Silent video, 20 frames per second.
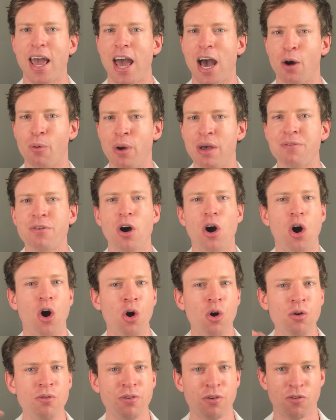However,
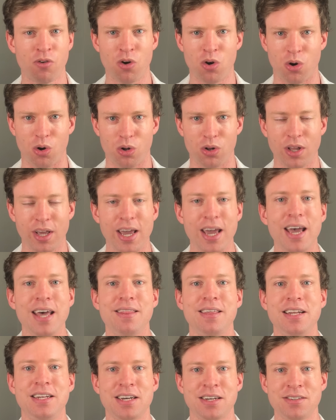overall,
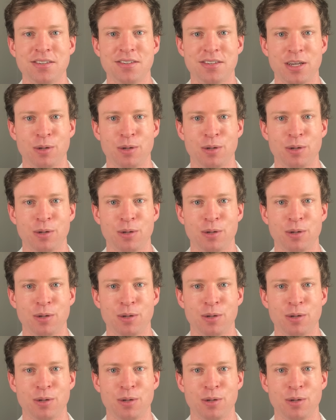there doesn't